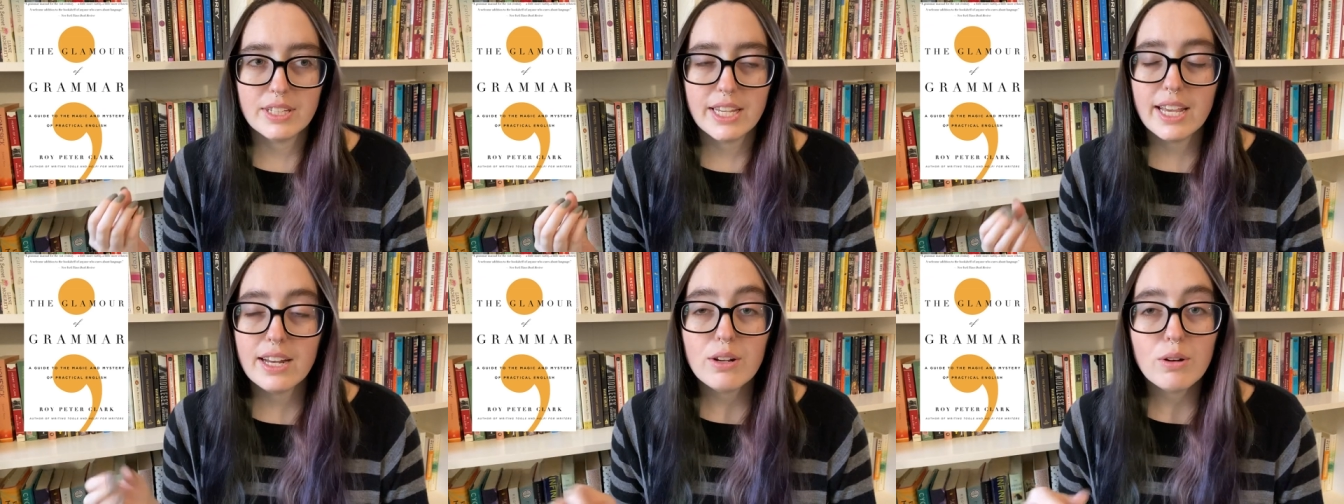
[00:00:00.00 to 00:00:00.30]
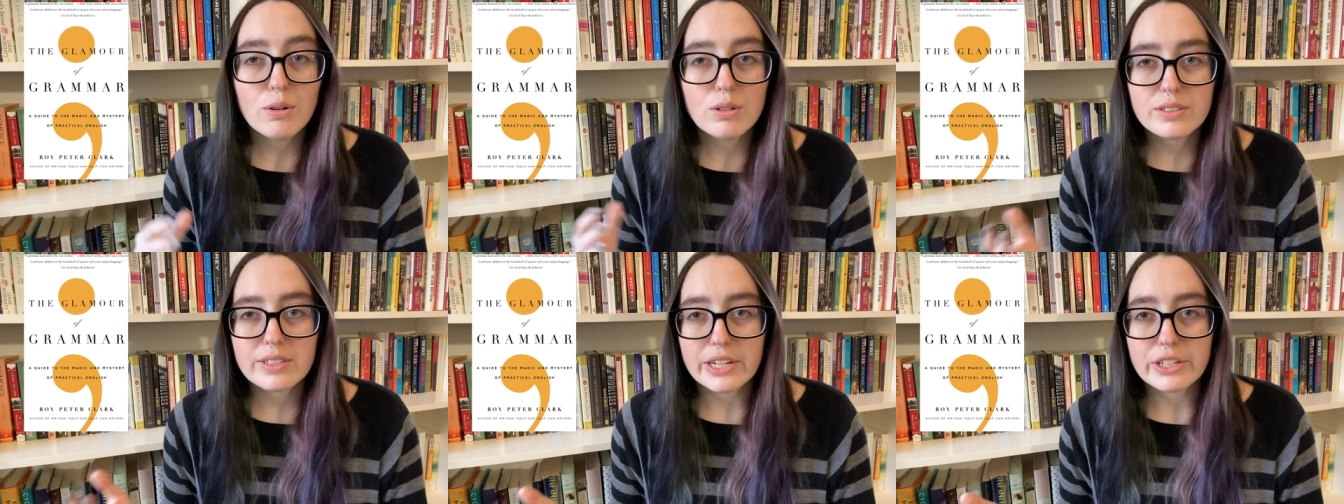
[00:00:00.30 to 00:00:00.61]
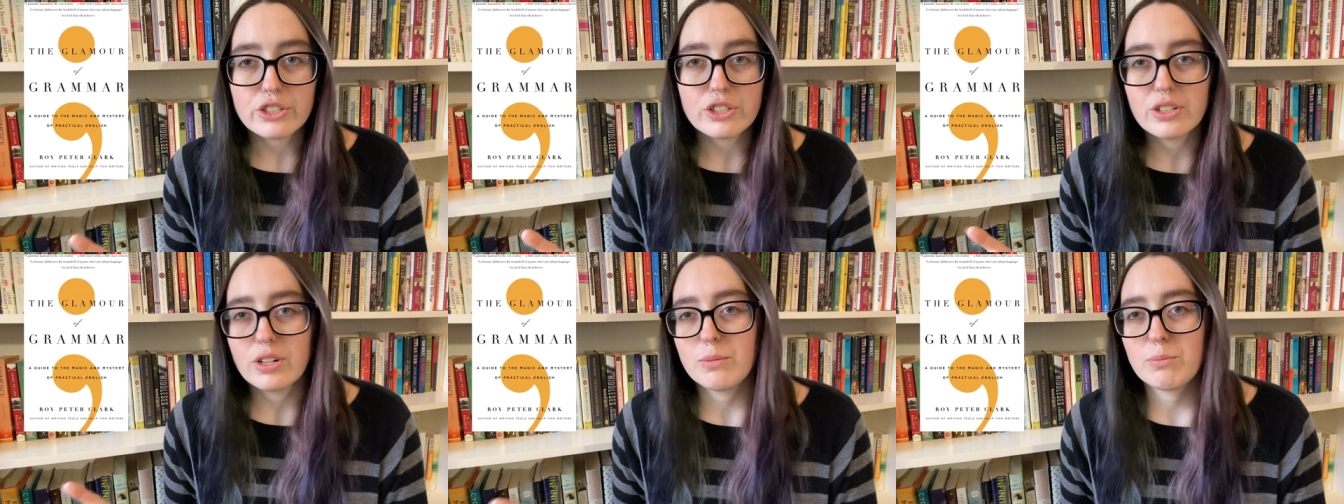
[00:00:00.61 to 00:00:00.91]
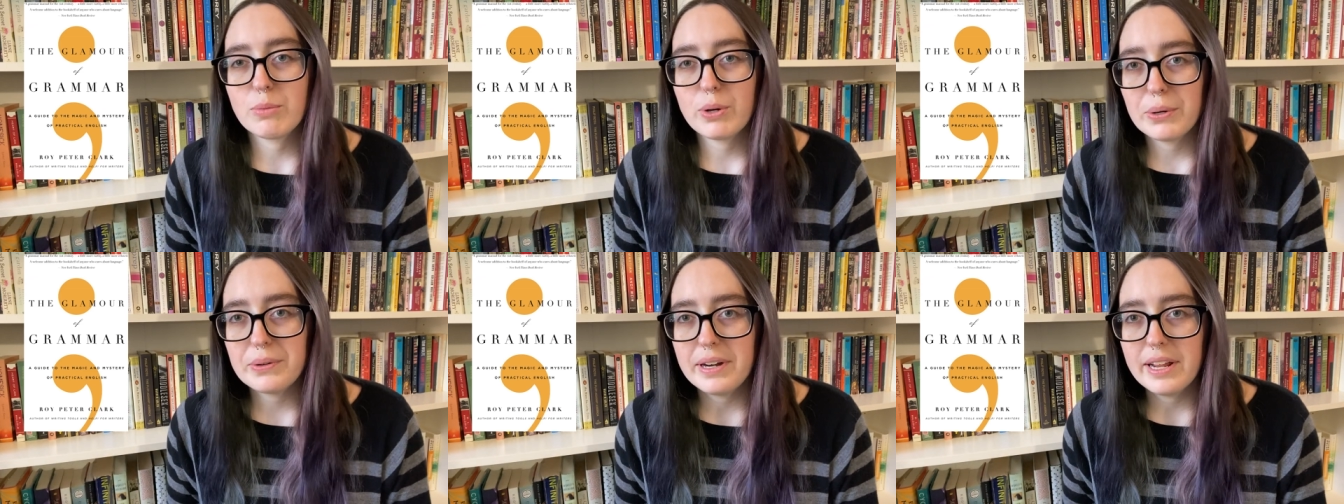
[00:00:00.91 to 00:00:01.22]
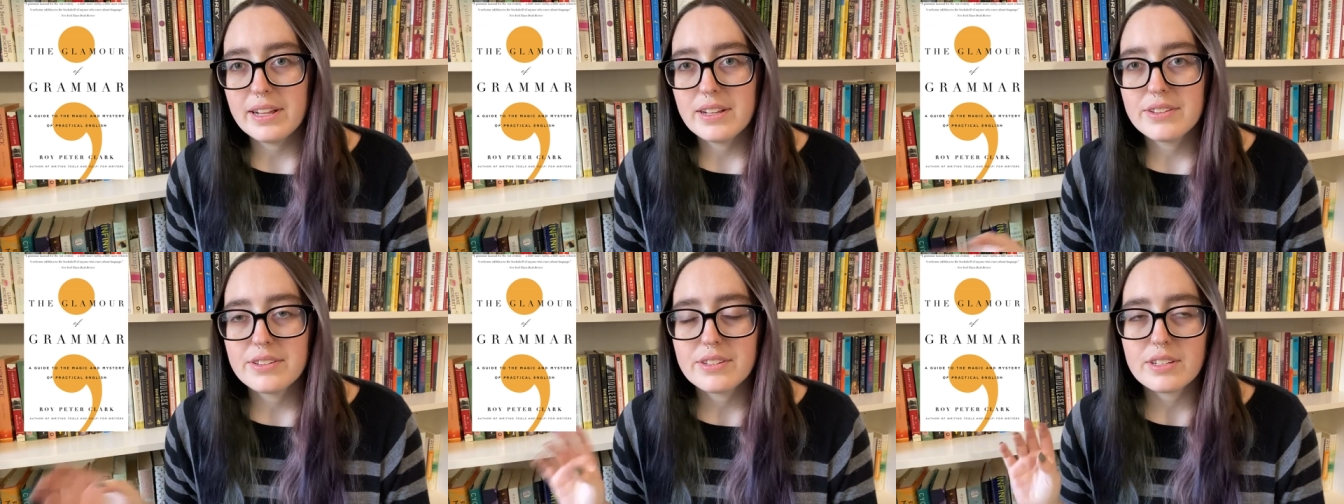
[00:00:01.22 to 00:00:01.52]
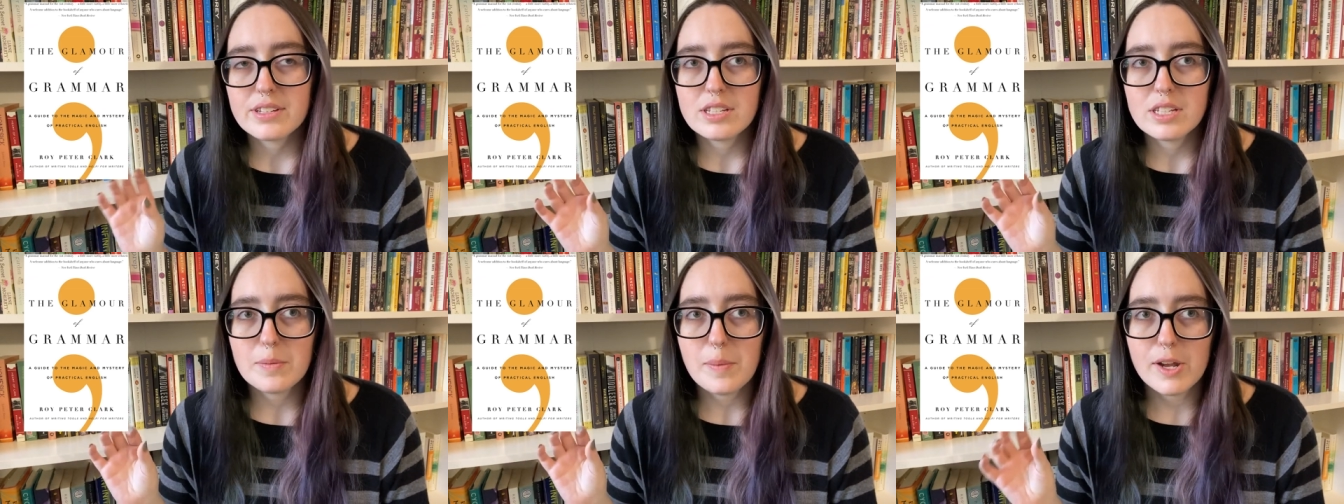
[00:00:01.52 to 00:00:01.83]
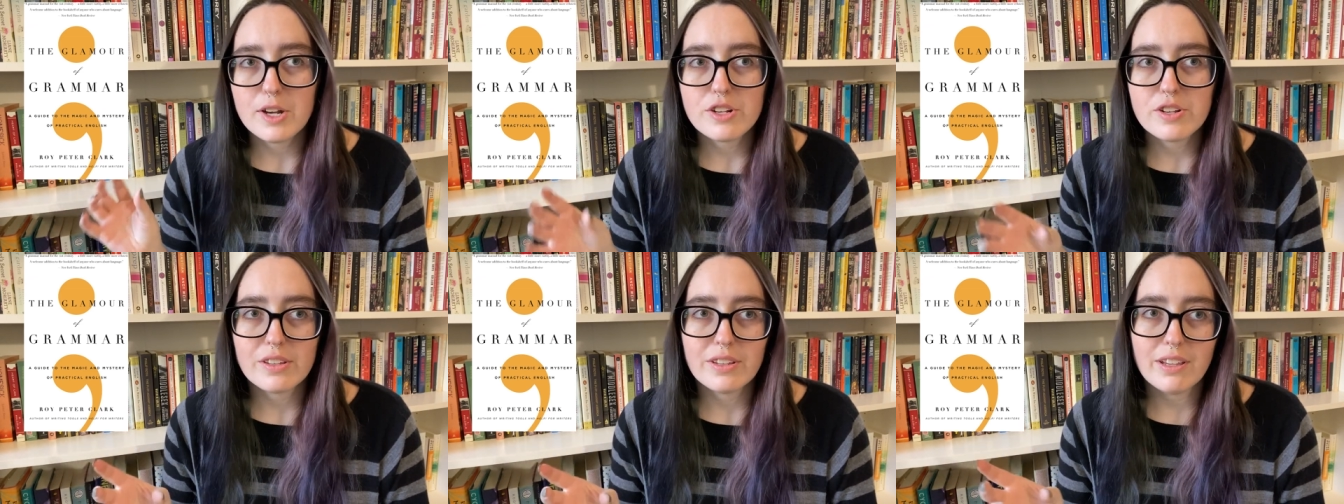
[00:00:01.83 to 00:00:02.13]
he had a whole section on pronouns,
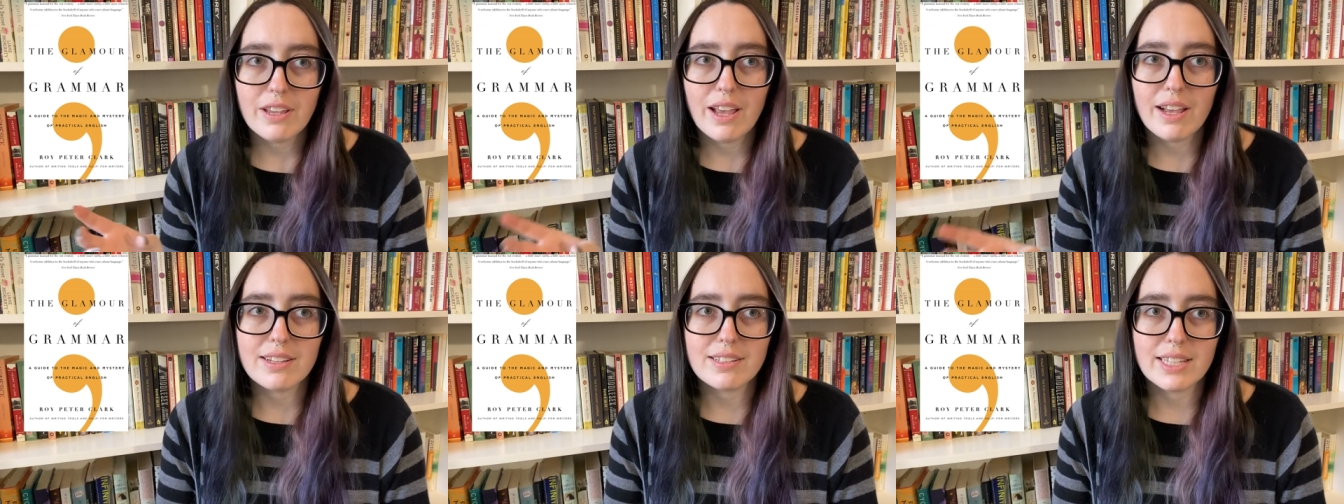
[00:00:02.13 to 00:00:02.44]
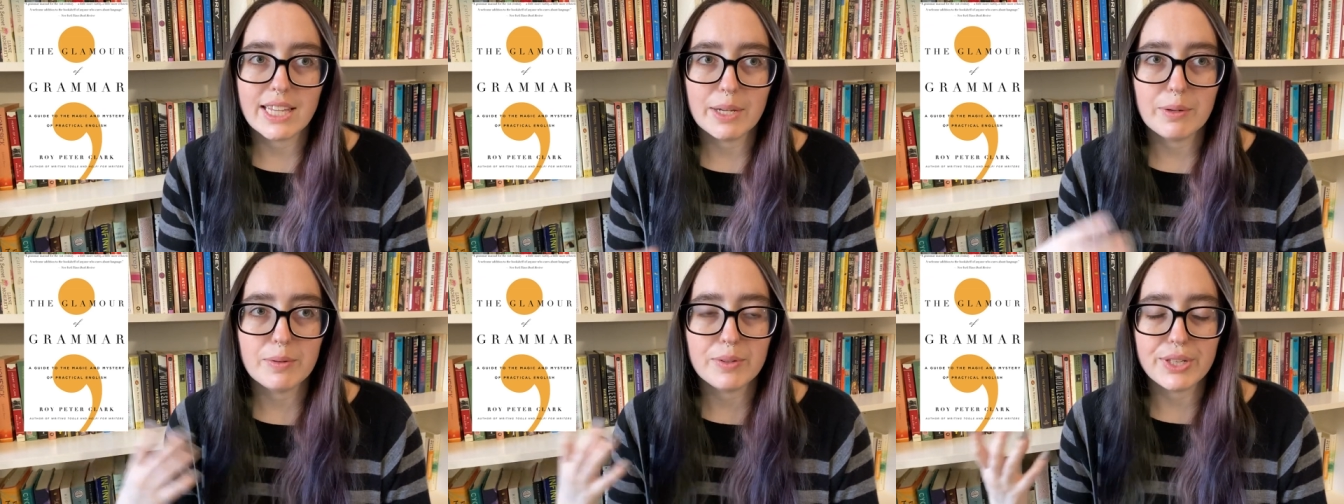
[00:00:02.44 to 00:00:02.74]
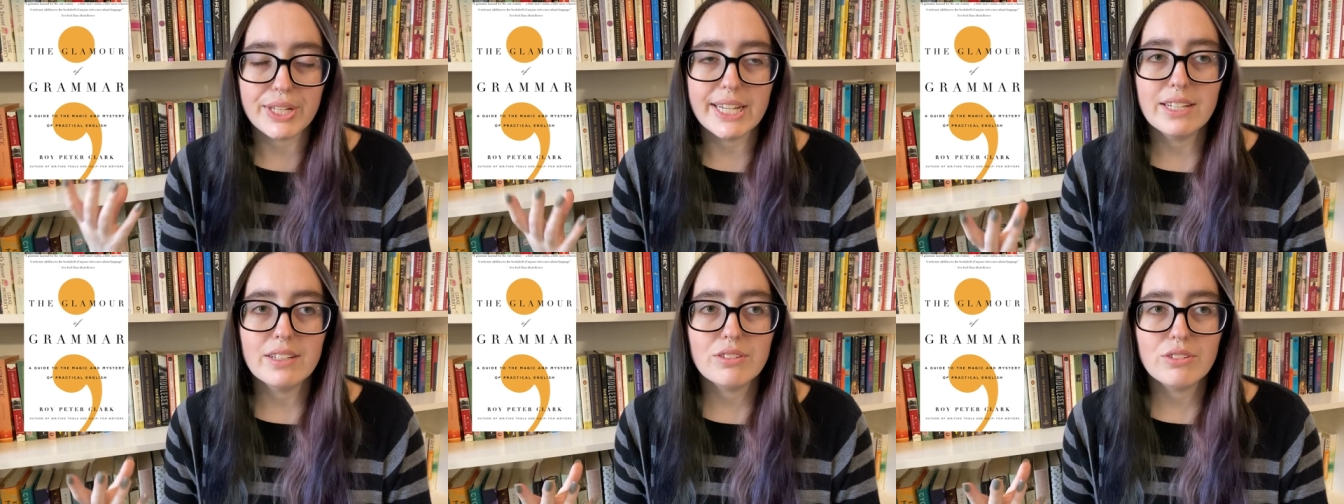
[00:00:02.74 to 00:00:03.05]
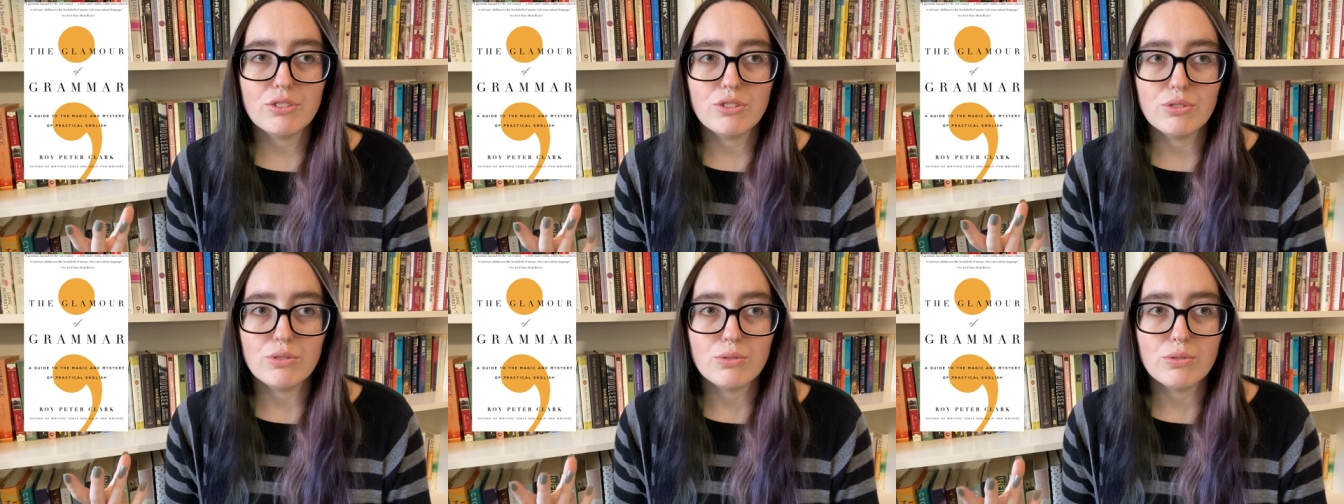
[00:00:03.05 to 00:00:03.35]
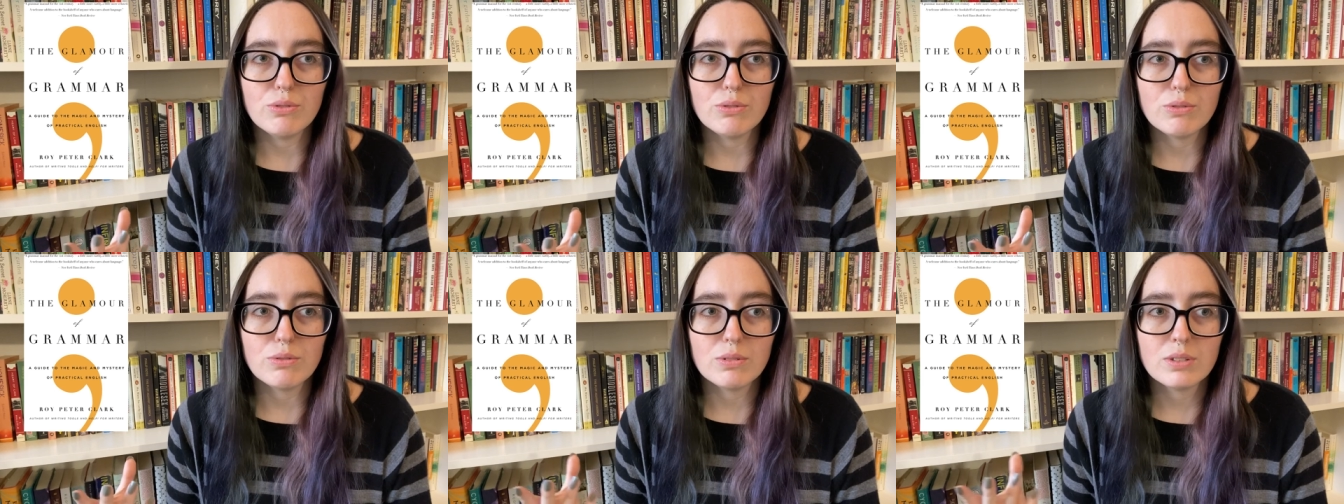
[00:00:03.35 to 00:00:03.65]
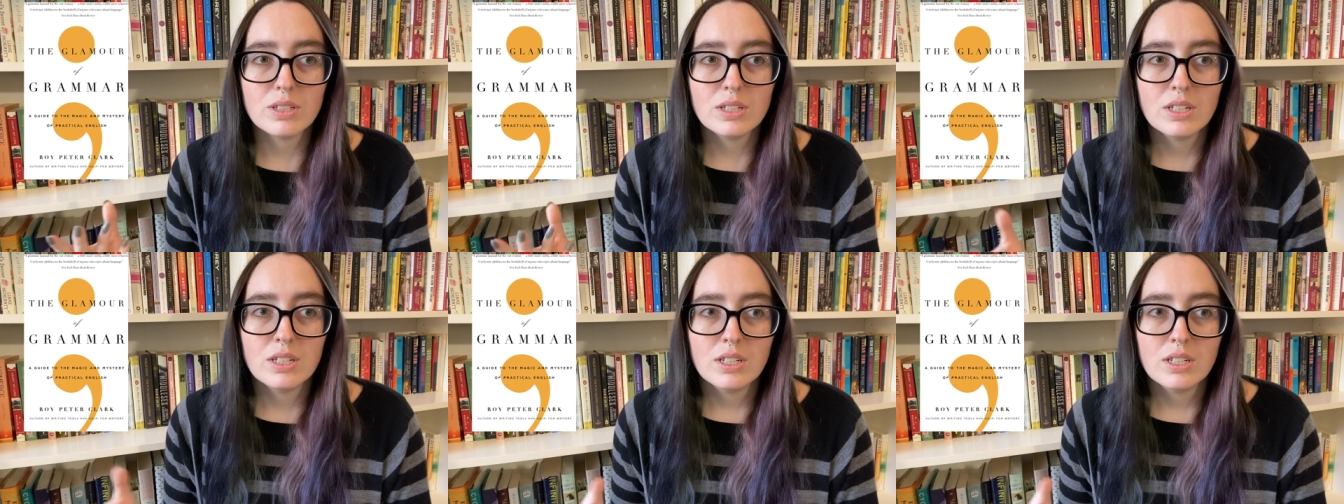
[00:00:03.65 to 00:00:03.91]
especially as they relate to